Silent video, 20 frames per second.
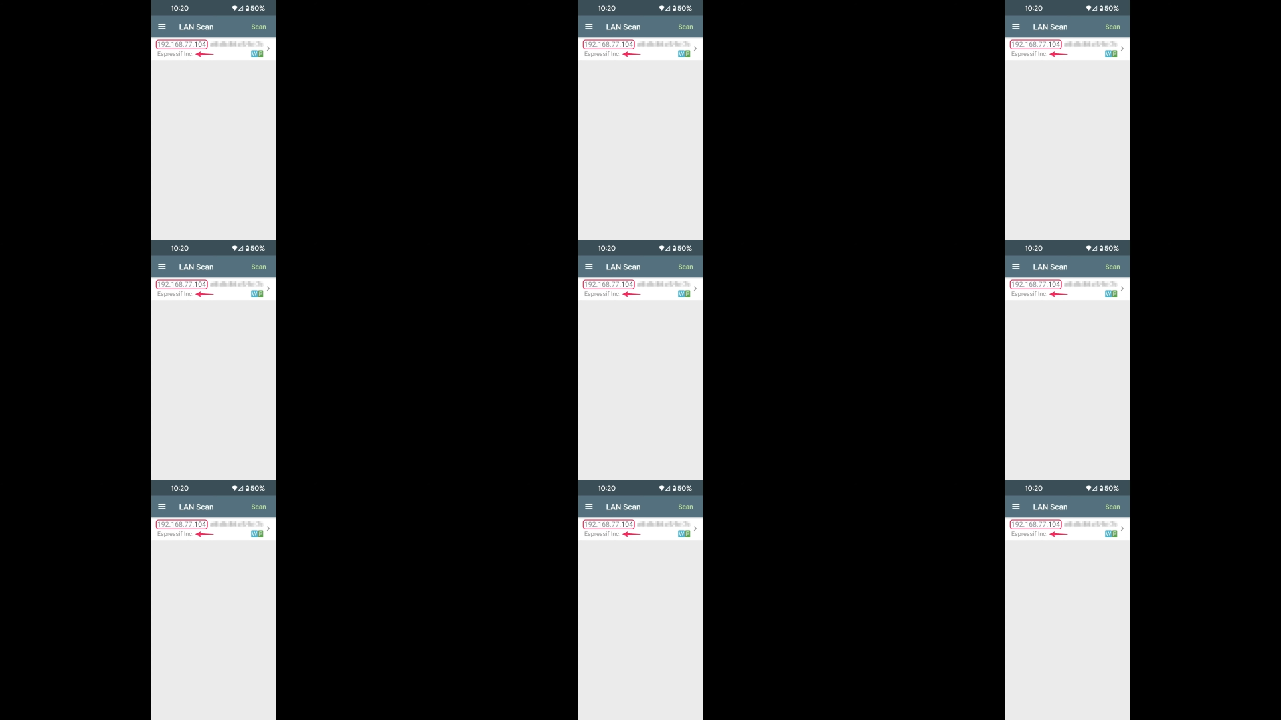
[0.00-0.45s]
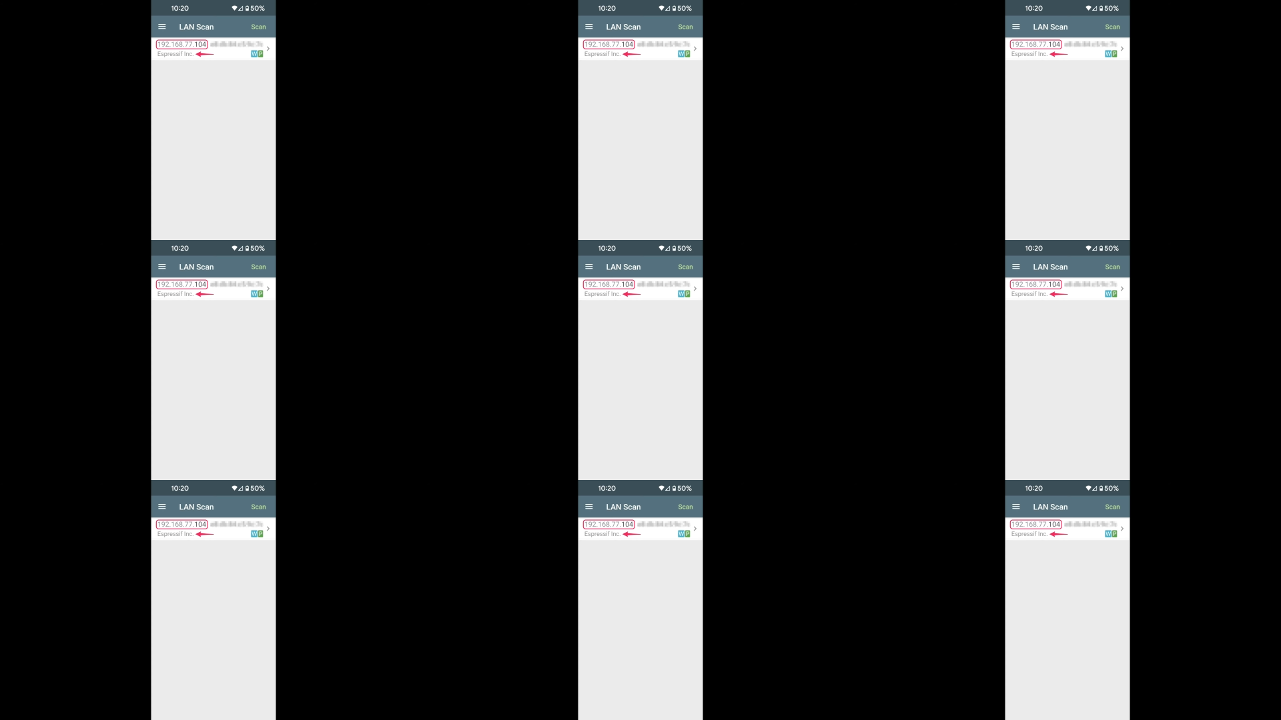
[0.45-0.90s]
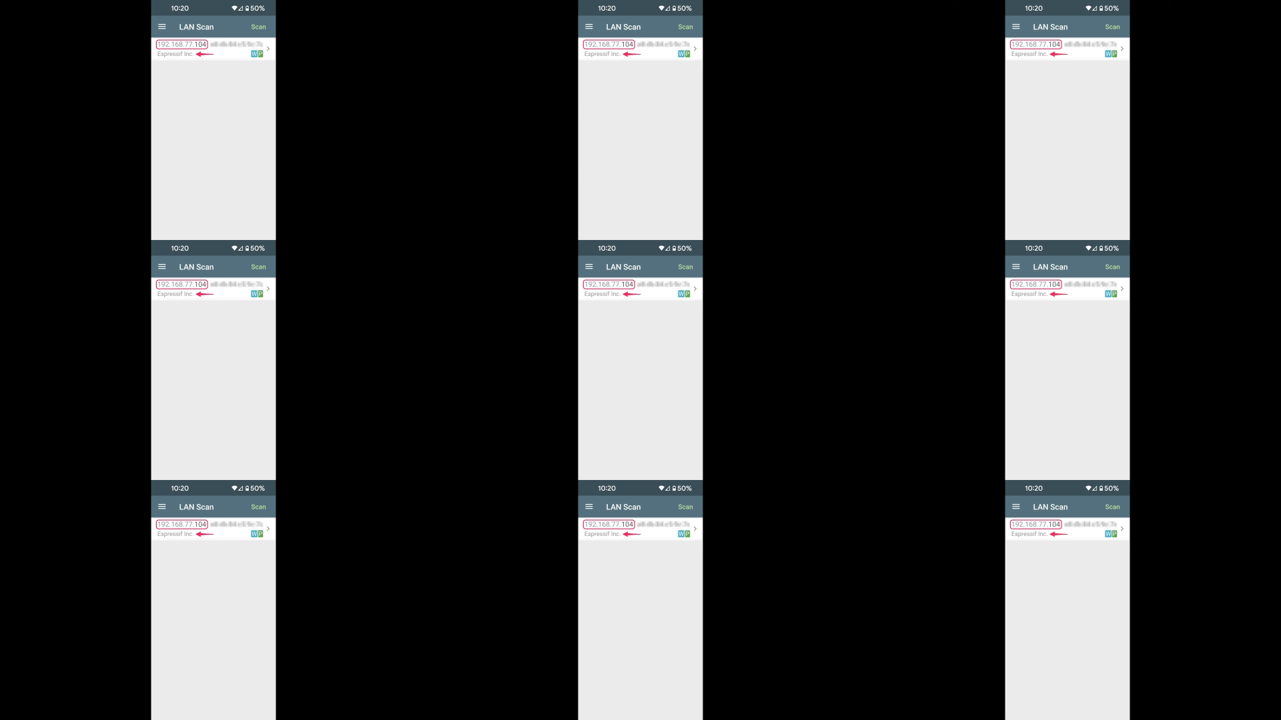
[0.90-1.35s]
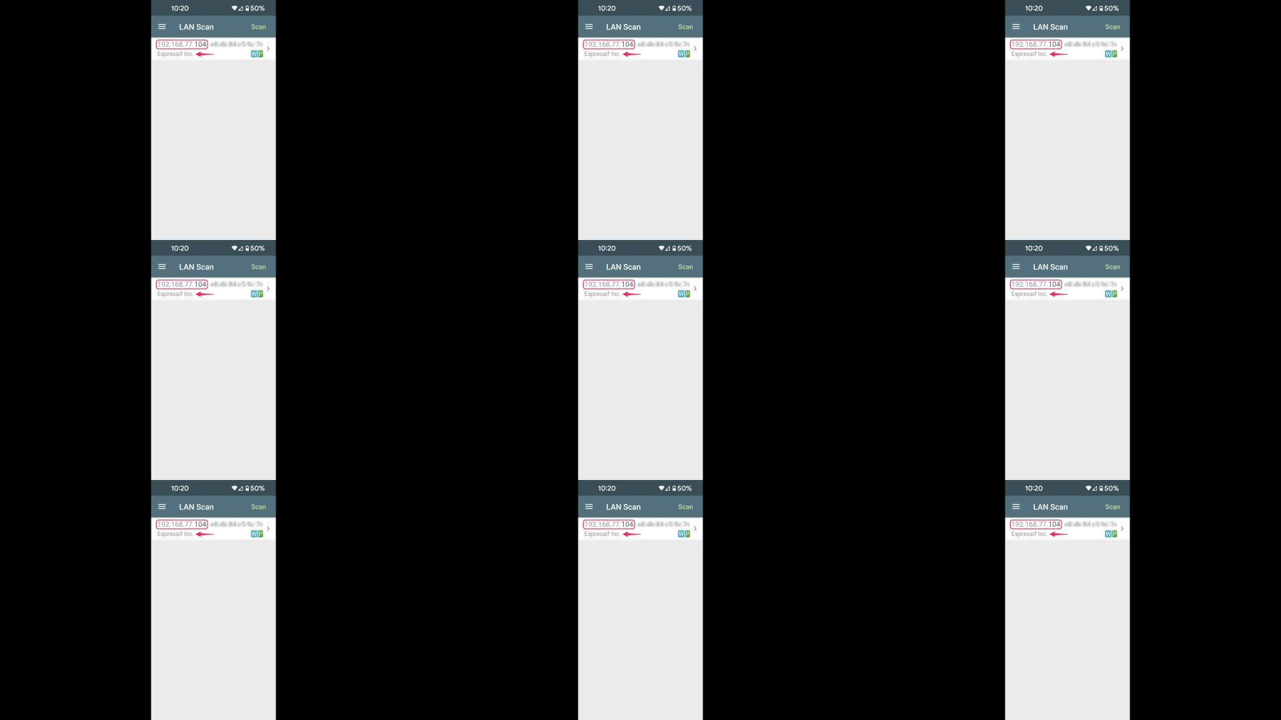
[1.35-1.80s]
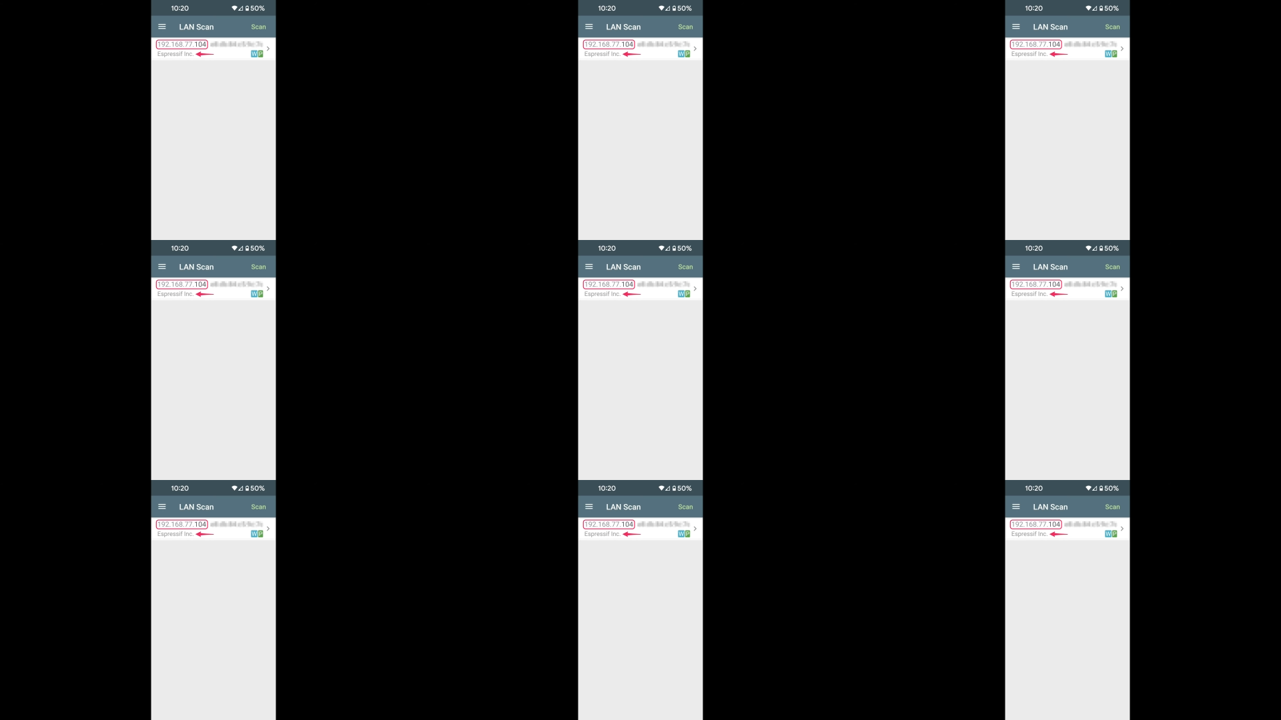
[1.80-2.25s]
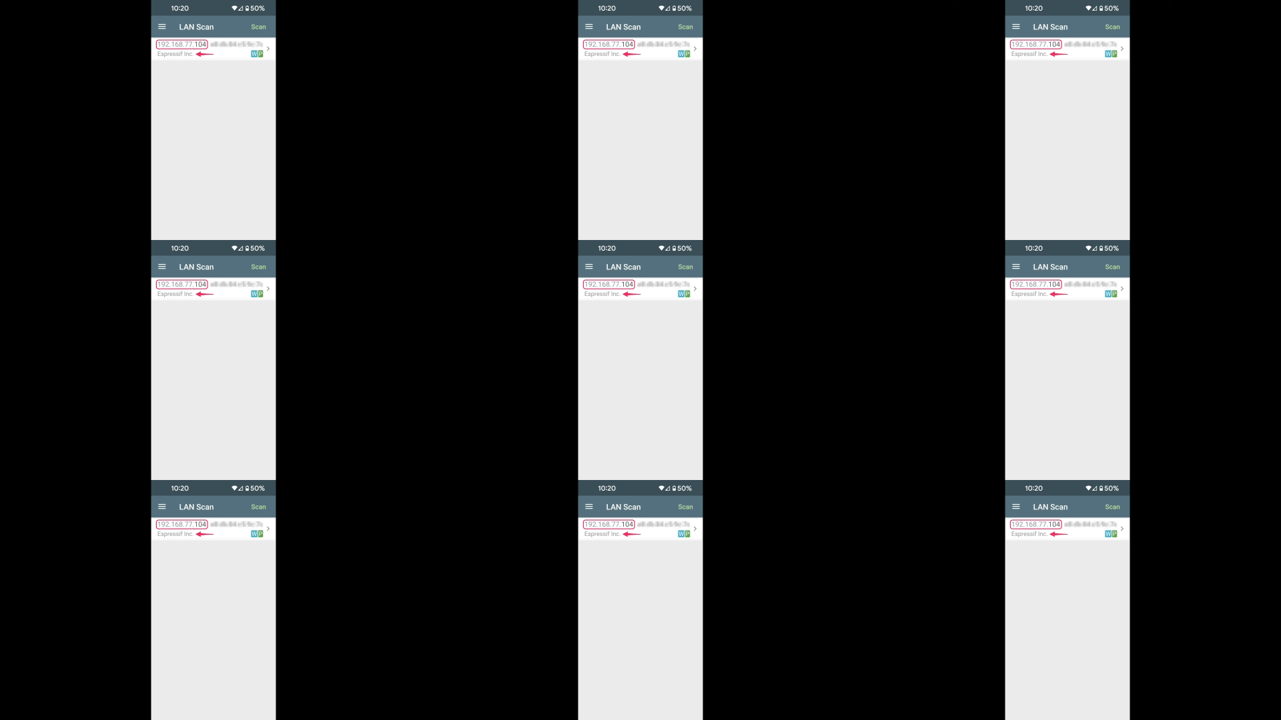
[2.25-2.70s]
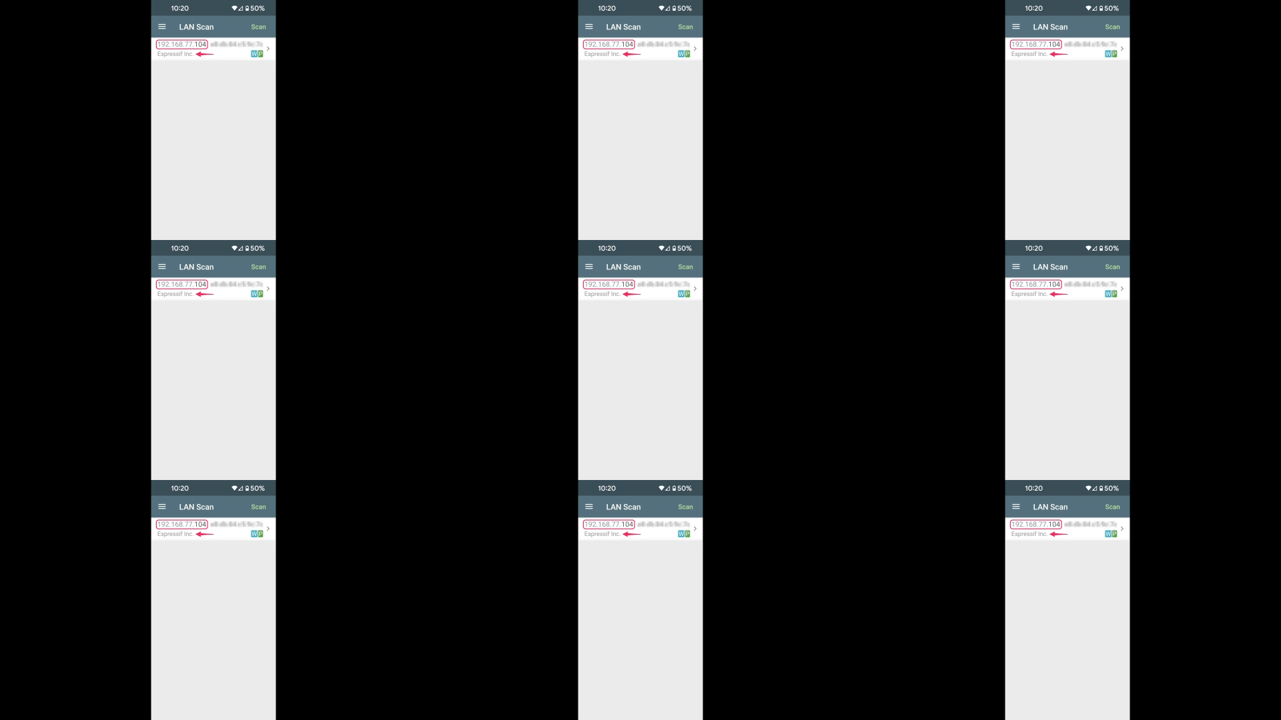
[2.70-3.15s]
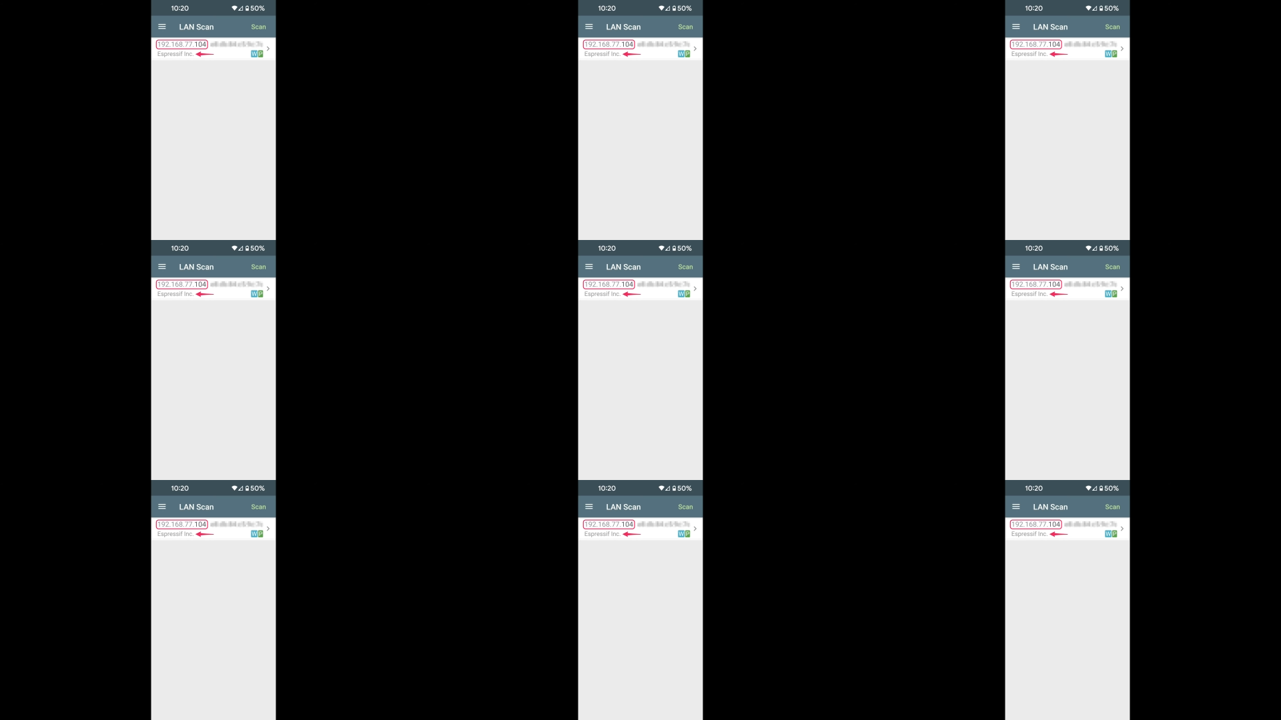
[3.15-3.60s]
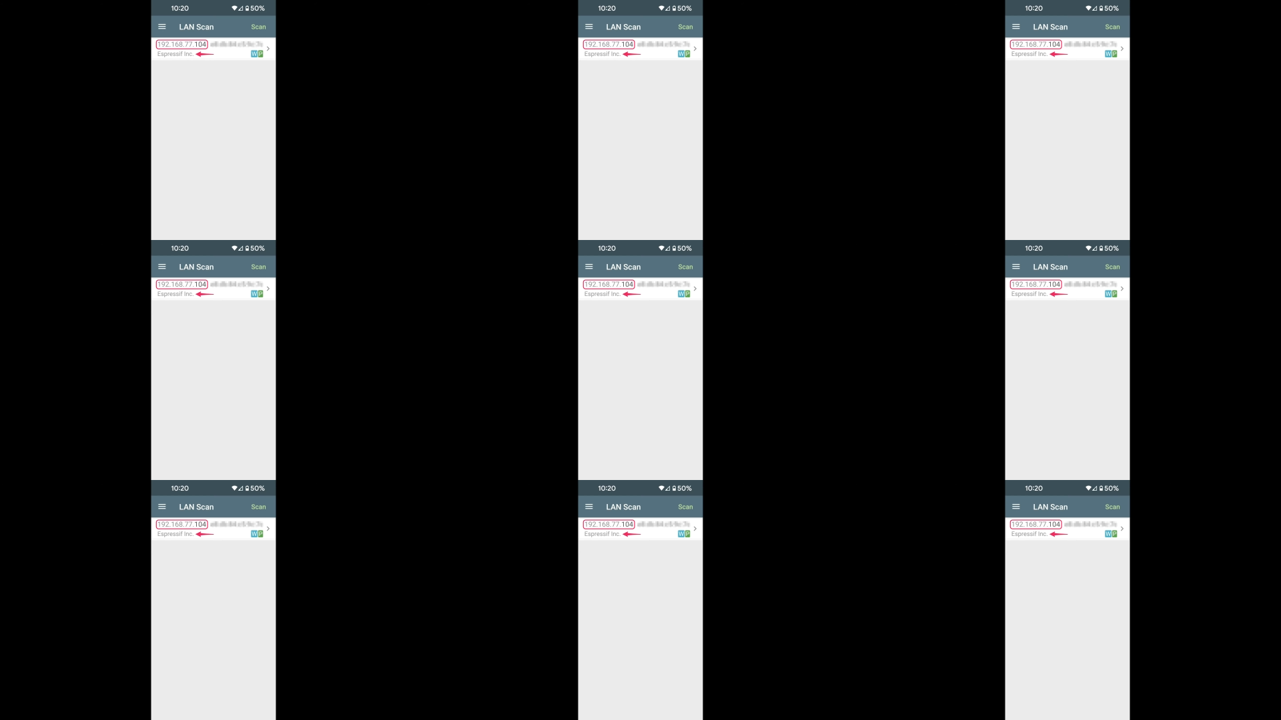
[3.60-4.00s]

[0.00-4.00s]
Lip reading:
(no speaker visible)